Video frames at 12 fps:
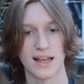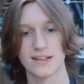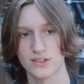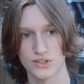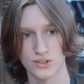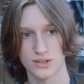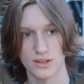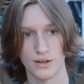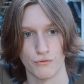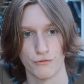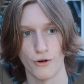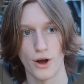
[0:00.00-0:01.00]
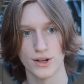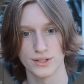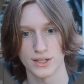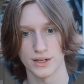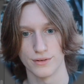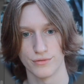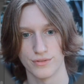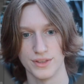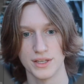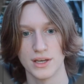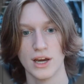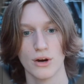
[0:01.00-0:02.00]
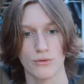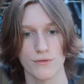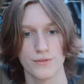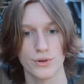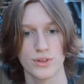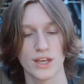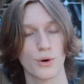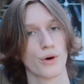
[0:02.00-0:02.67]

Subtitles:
that's just the font of the review thing,